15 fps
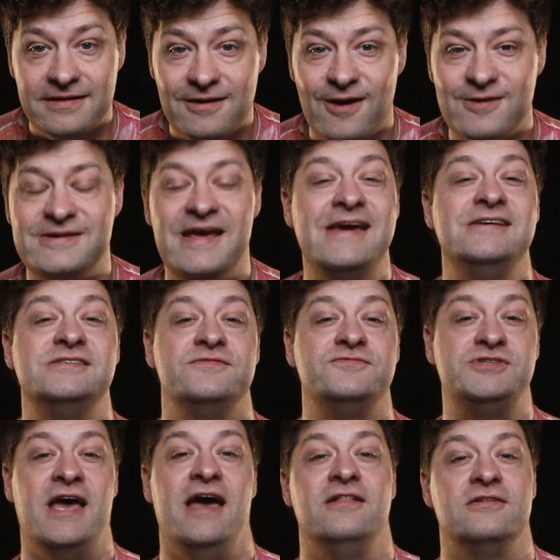There are days of
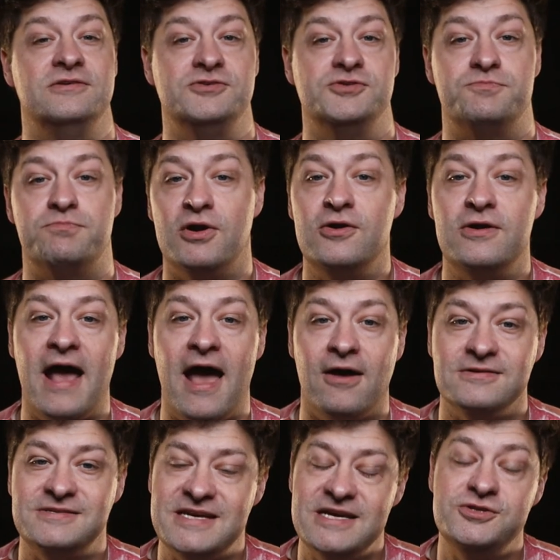challenge,
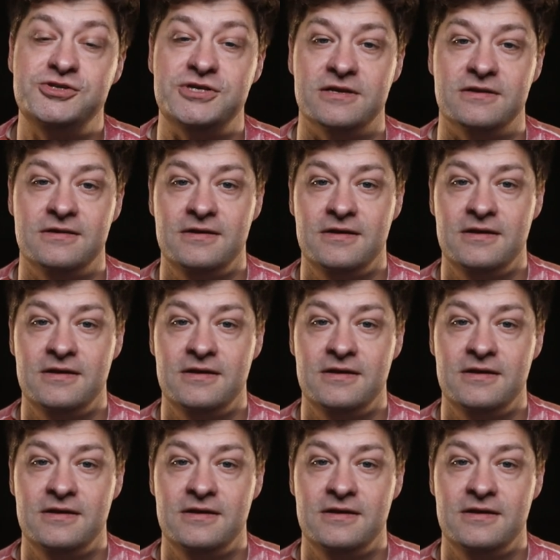burnout, tension,